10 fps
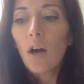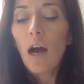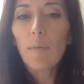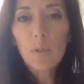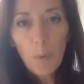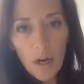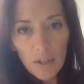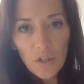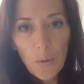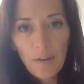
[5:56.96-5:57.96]
How much
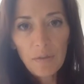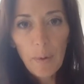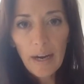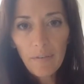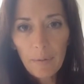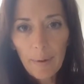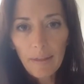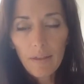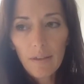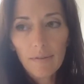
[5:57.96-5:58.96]
product do you have to buy every
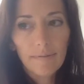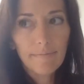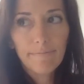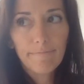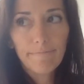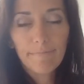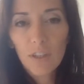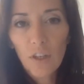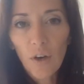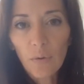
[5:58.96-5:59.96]
month?
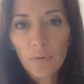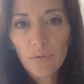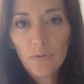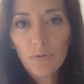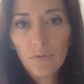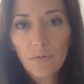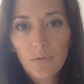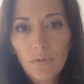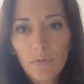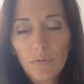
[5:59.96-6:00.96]
You don't.
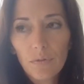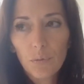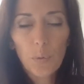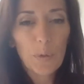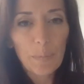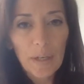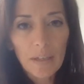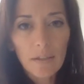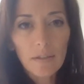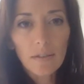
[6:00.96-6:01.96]
What do you mean?
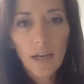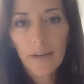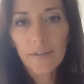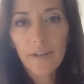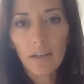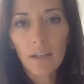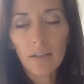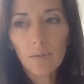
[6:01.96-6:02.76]
How do you sell it?